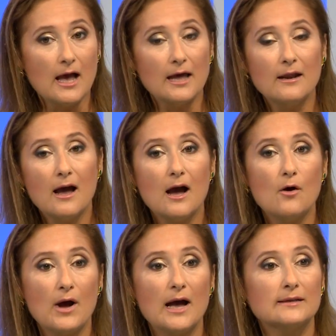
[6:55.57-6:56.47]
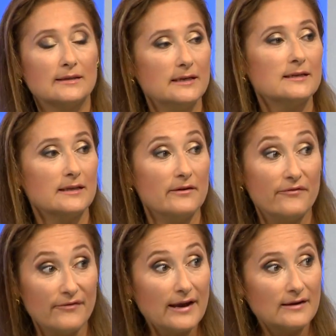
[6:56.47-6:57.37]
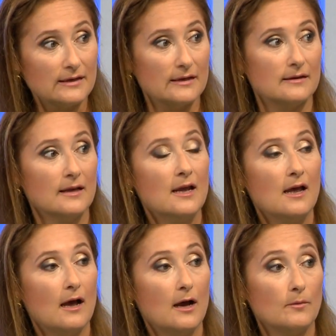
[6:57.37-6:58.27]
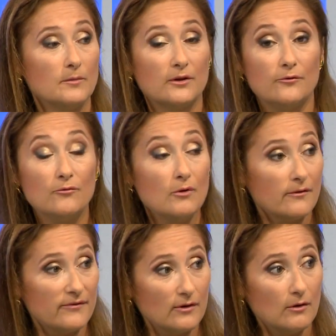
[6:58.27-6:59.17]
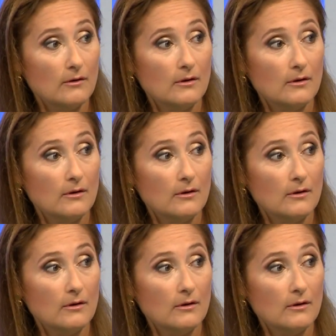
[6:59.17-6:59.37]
and how has this affected the rule of law,